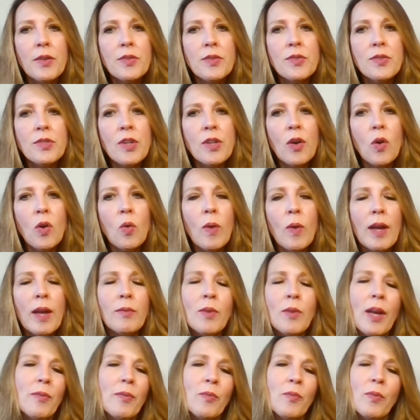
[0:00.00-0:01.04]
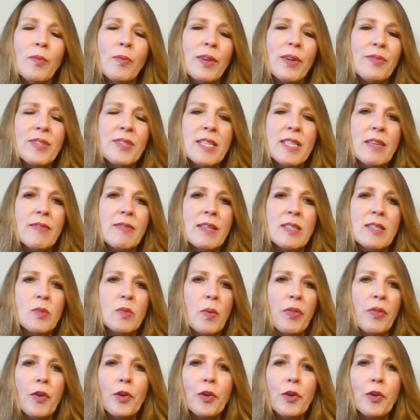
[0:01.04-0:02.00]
So, and we've seen this with